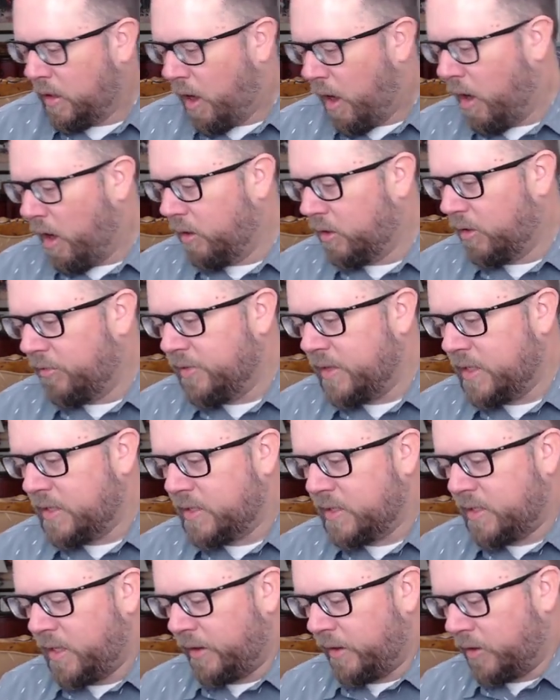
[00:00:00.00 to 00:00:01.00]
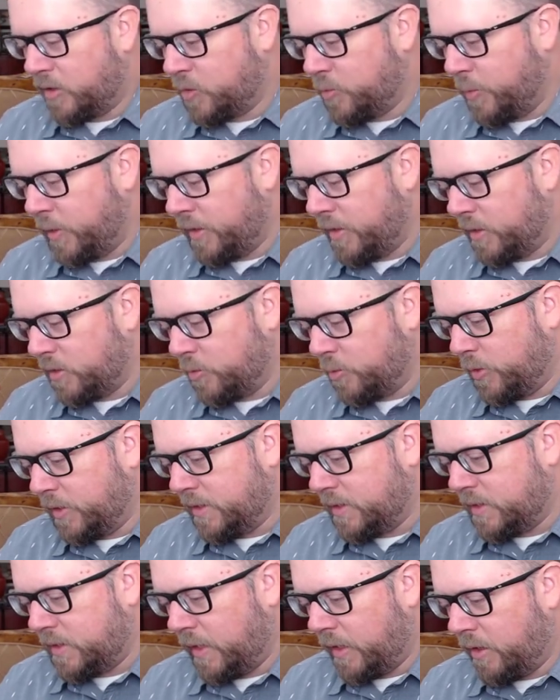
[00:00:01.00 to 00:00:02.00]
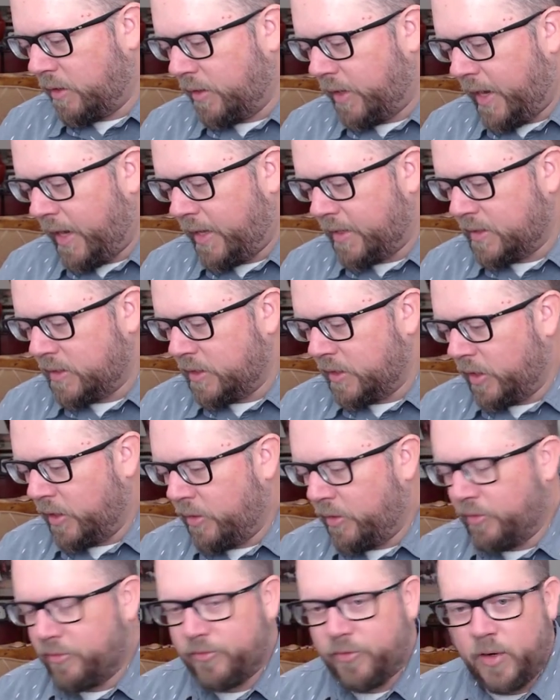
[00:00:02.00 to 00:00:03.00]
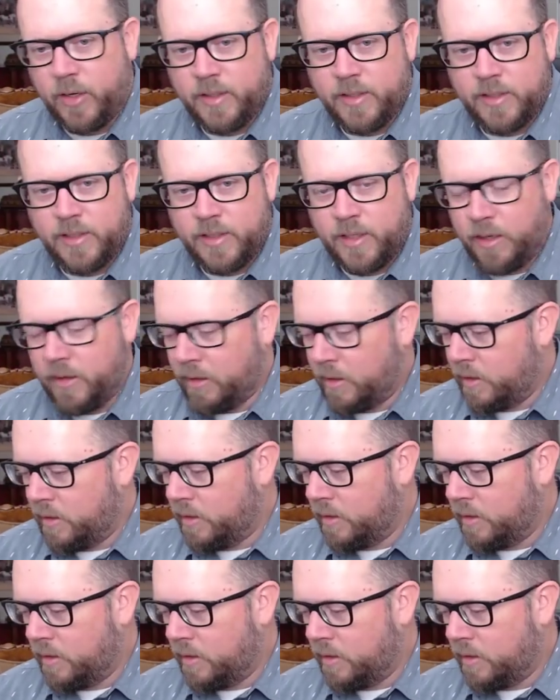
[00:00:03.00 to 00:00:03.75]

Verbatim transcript: all of these stickers, but there's one sticker that has to go front and center.